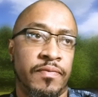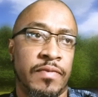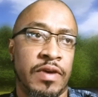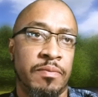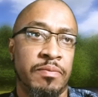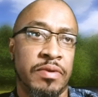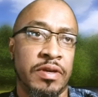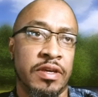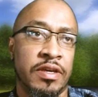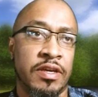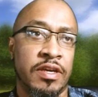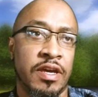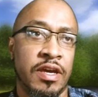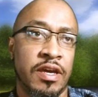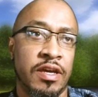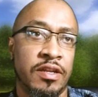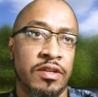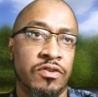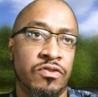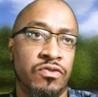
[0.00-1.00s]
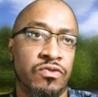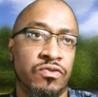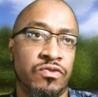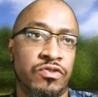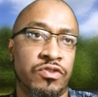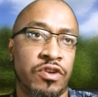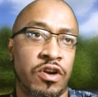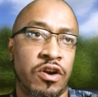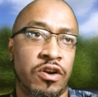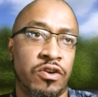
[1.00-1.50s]
began to
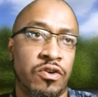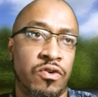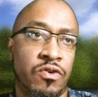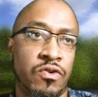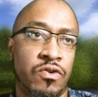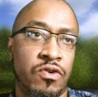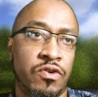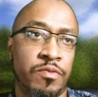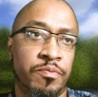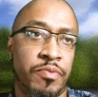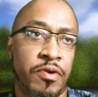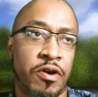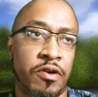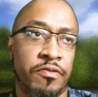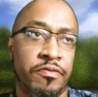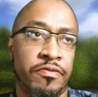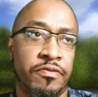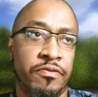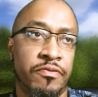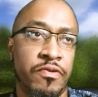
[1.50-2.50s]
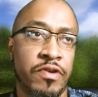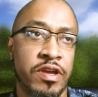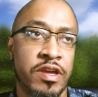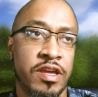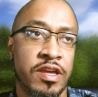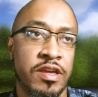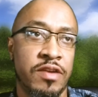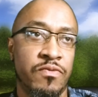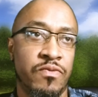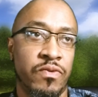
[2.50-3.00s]
start on part
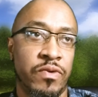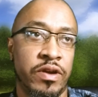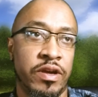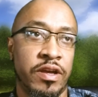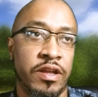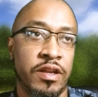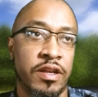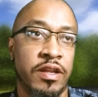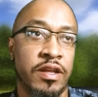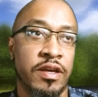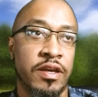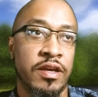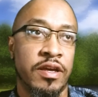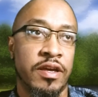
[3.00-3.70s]
3 when